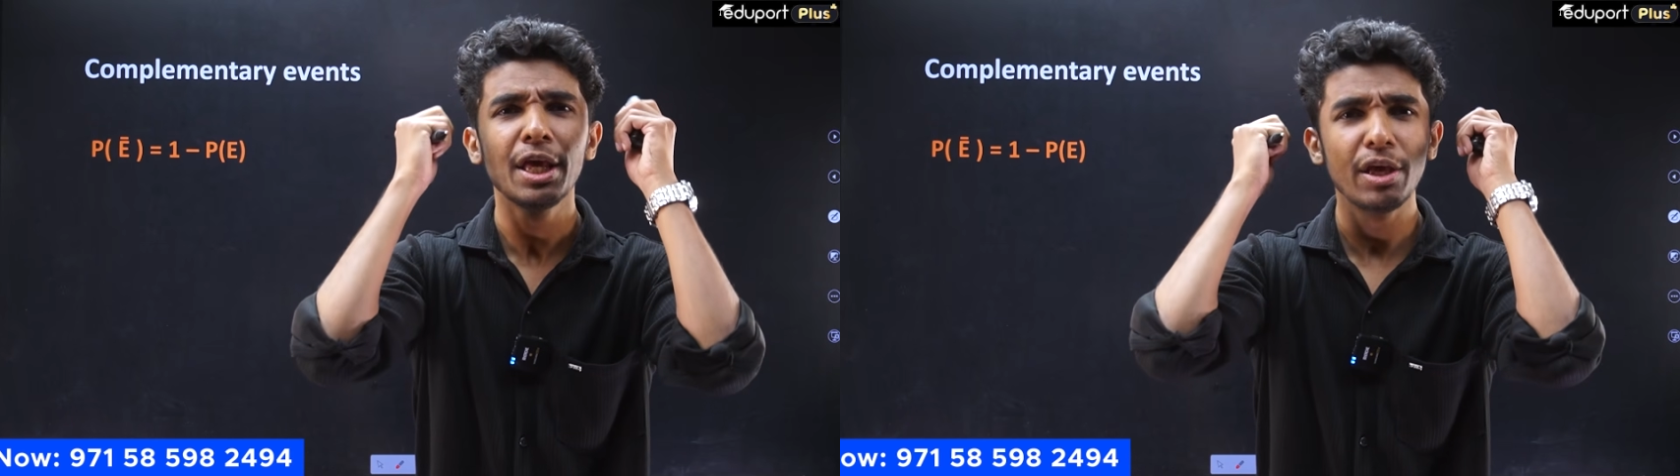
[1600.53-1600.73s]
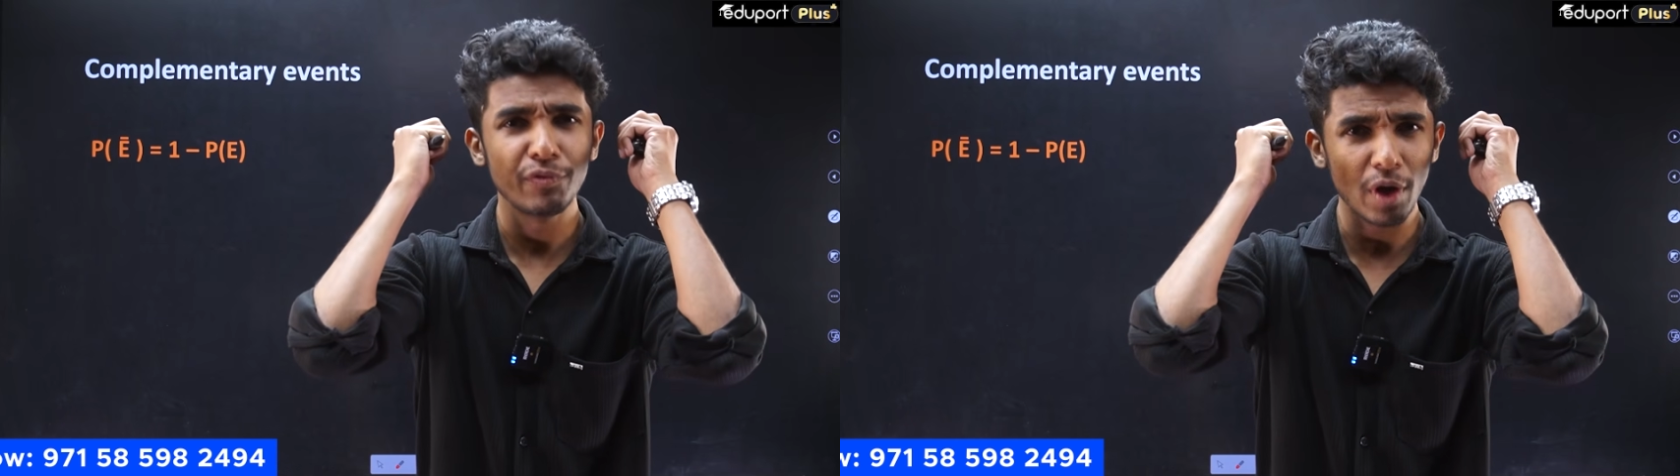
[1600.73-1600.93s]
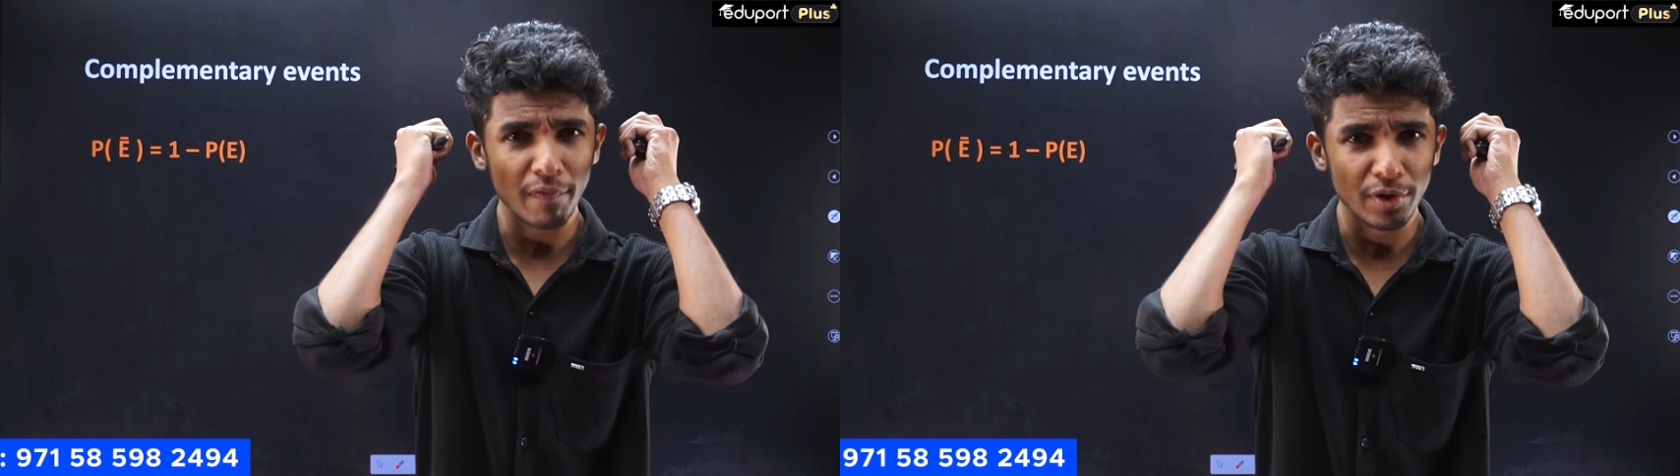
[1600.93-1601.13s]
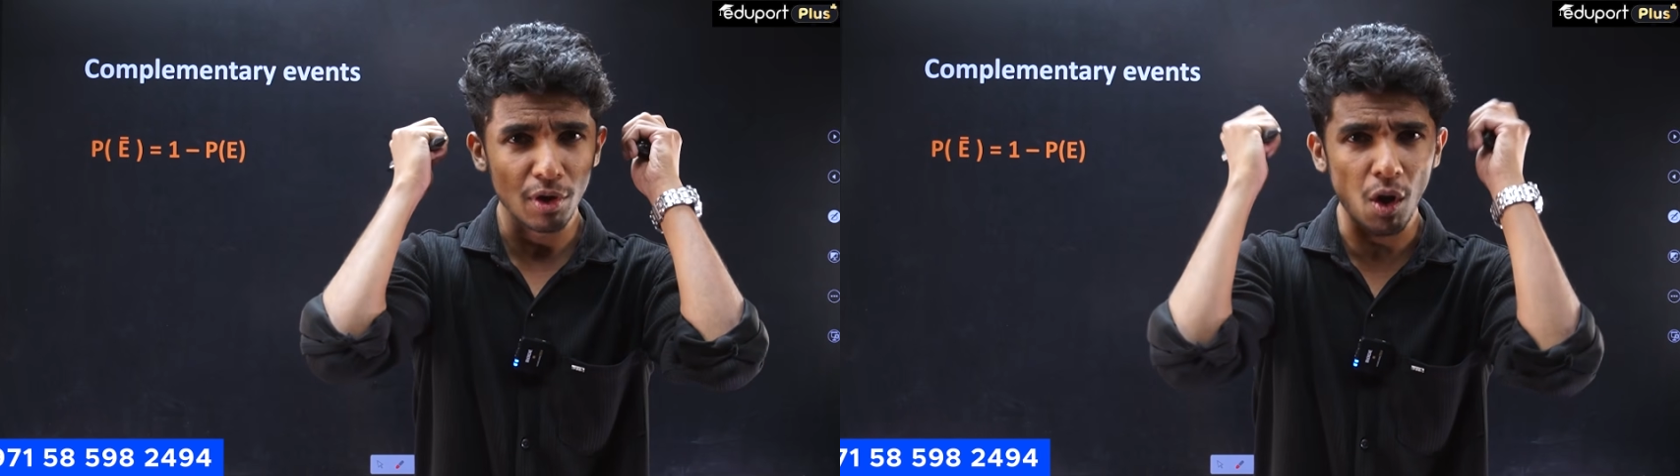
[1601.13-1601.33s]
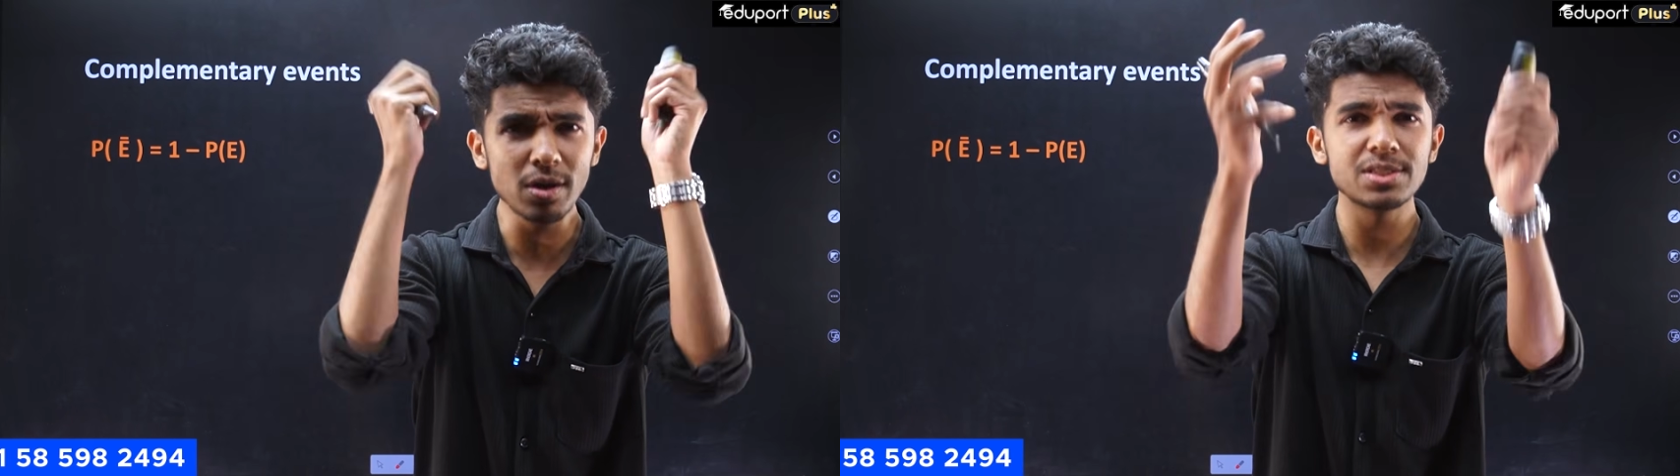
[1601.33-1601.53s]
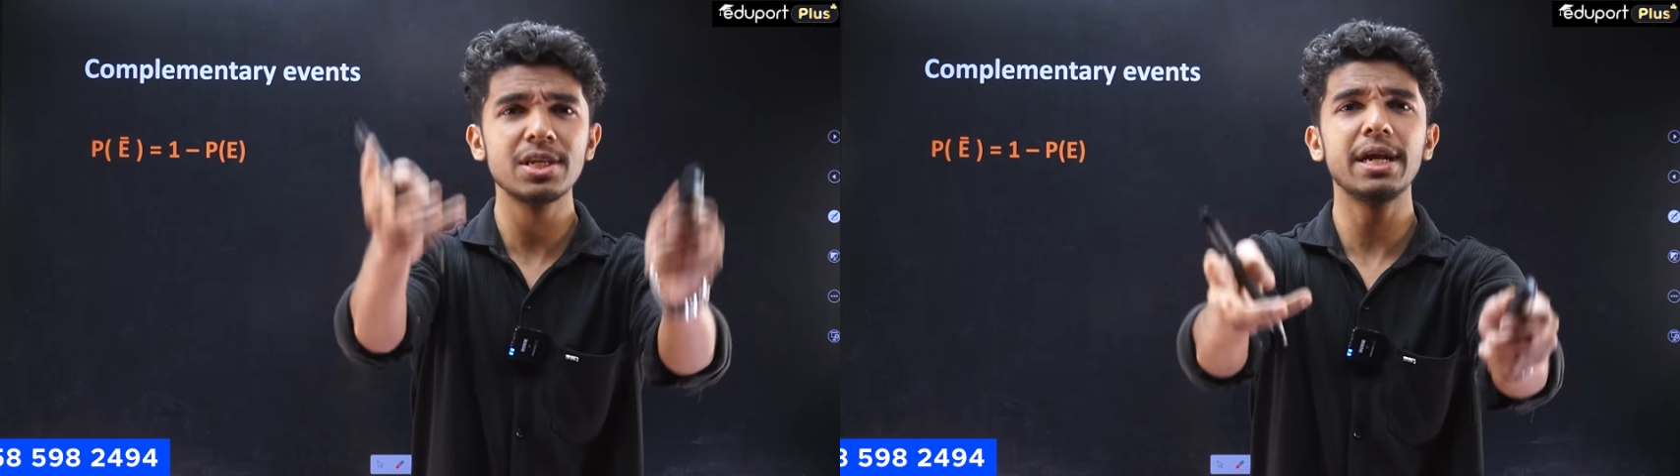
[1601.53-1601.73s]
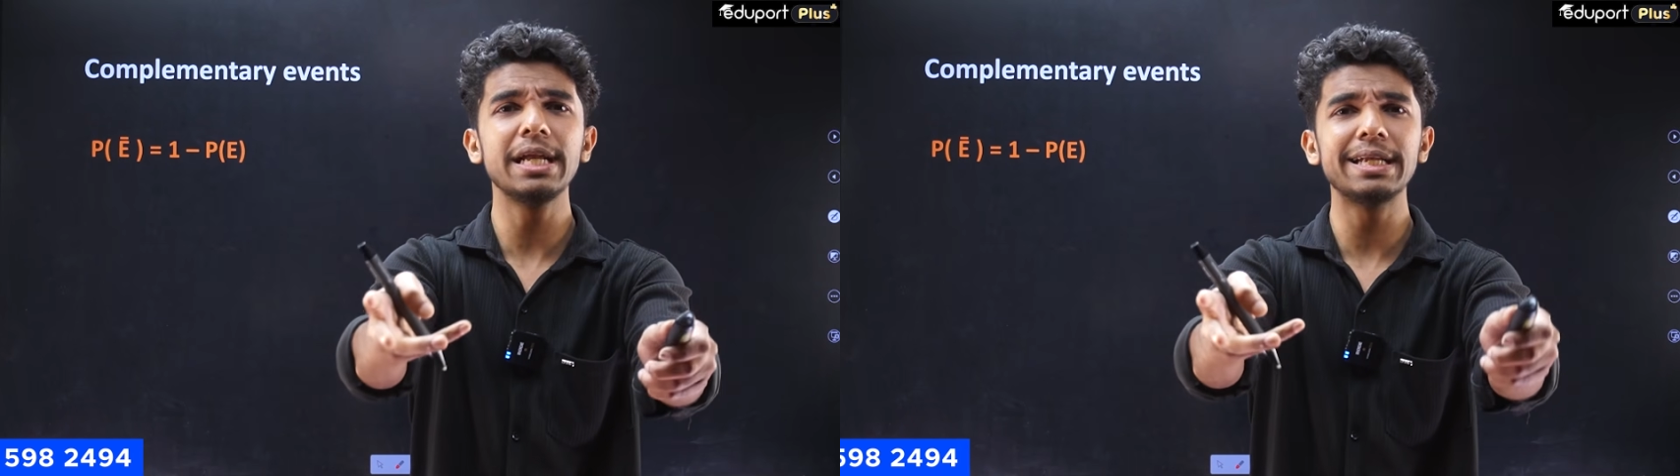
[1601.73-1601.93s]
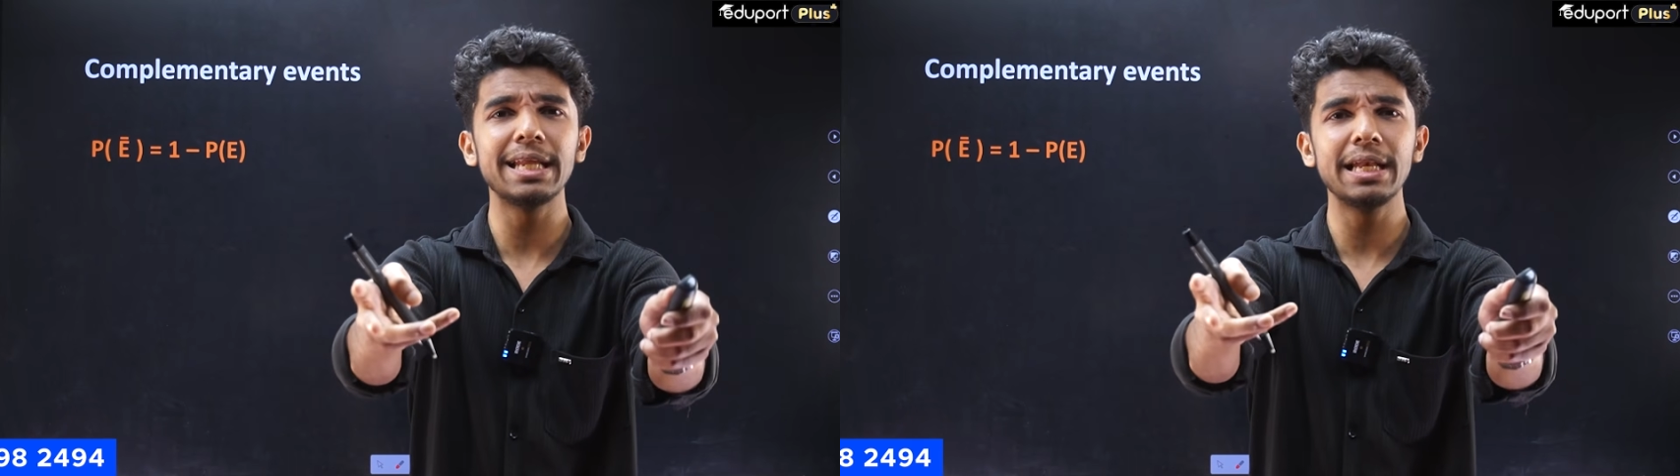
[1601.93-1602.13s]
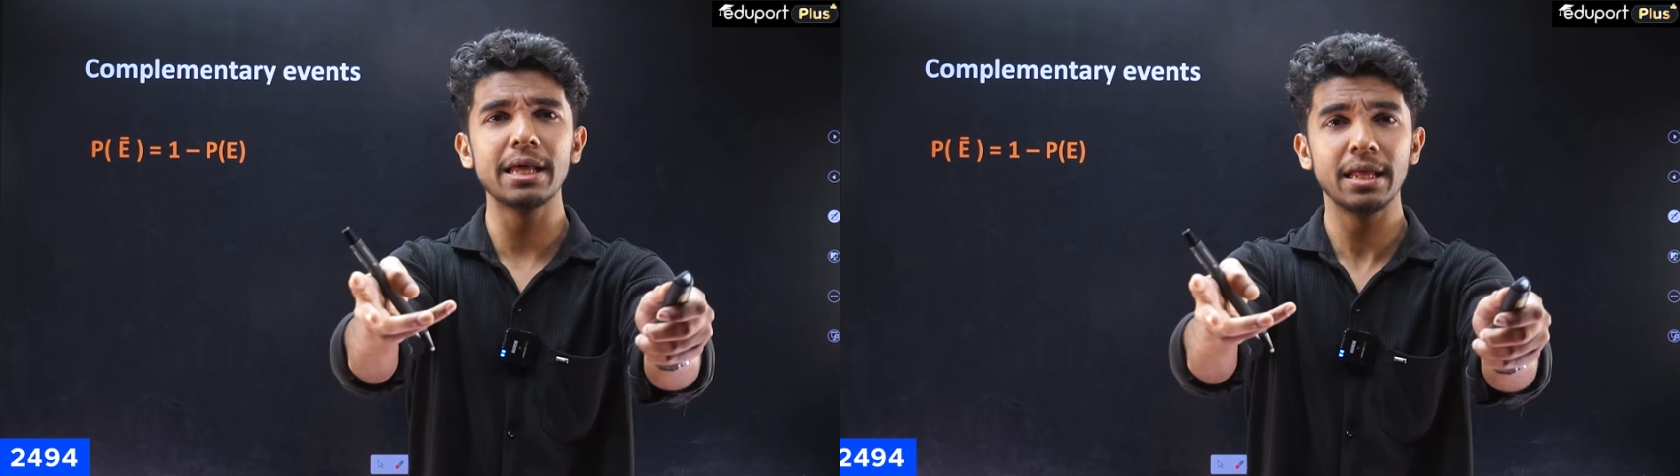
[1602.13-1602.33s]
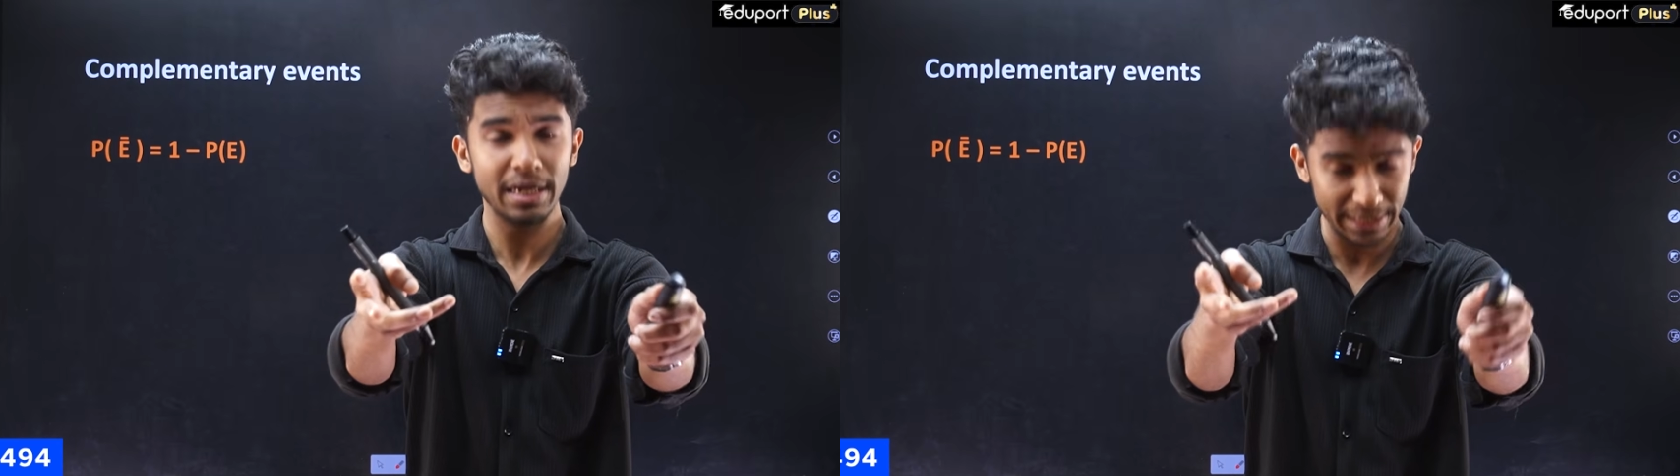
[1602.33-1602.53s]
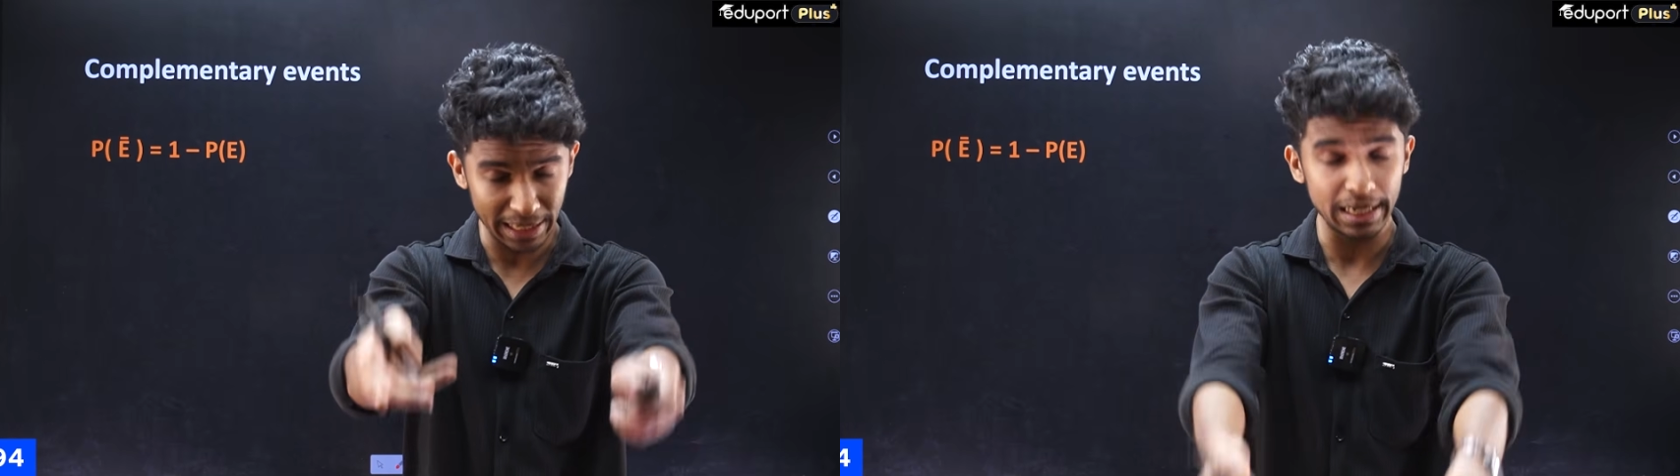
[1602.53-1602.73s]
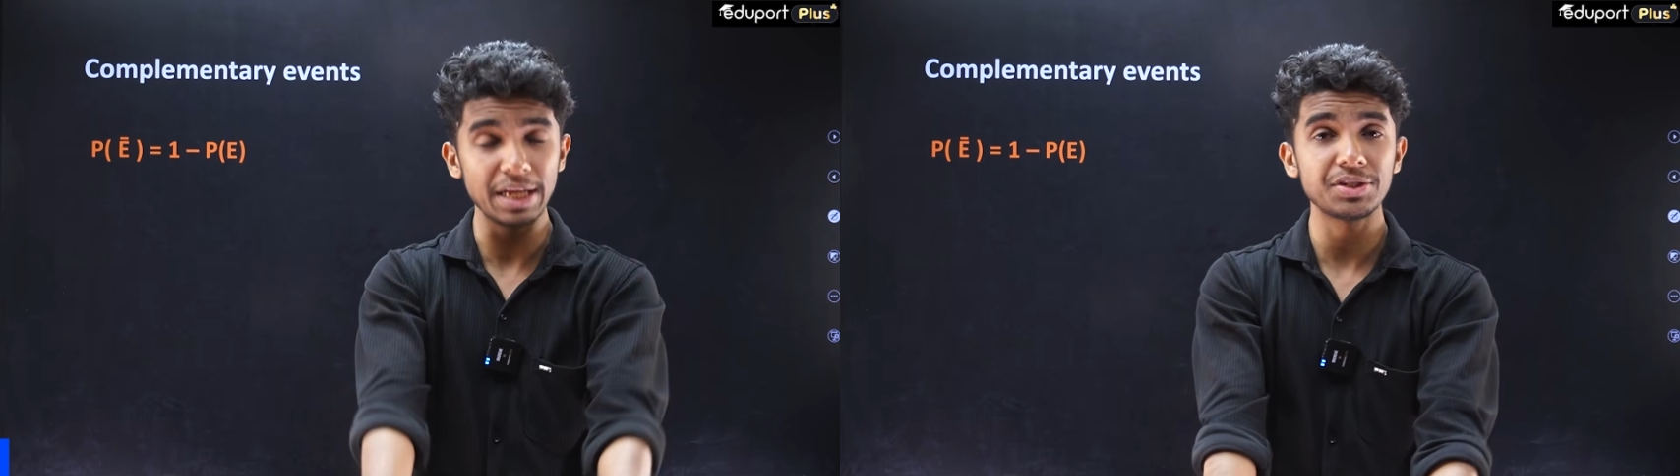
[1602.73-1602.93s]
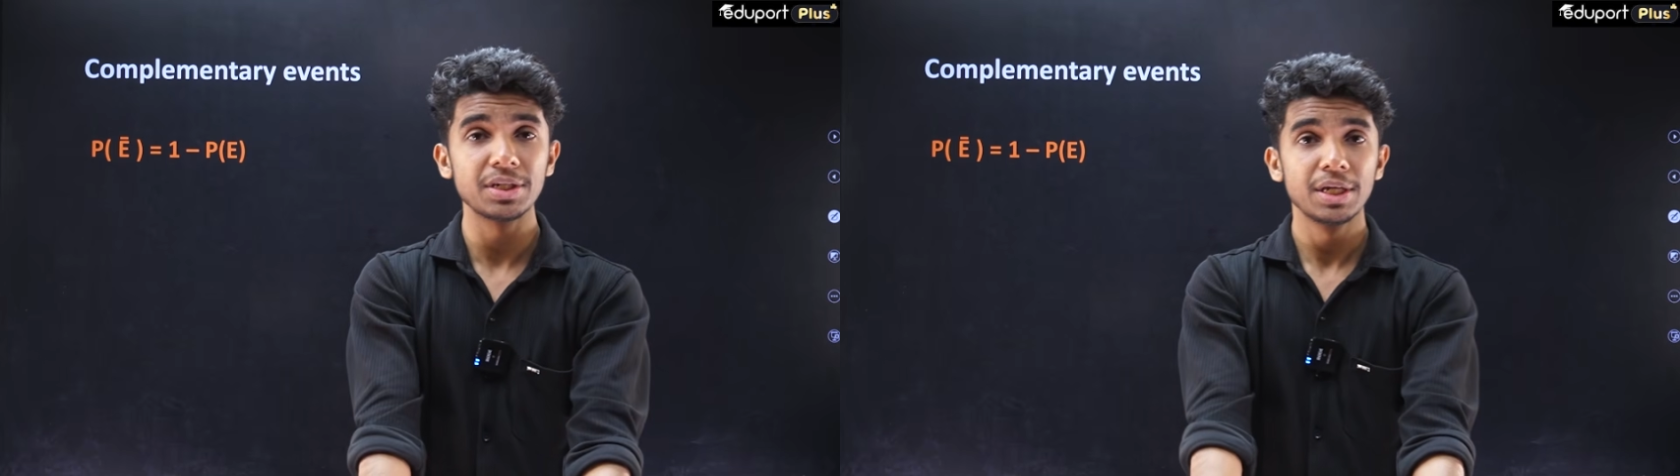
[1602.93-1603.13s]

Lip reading: If you have not studied till yet,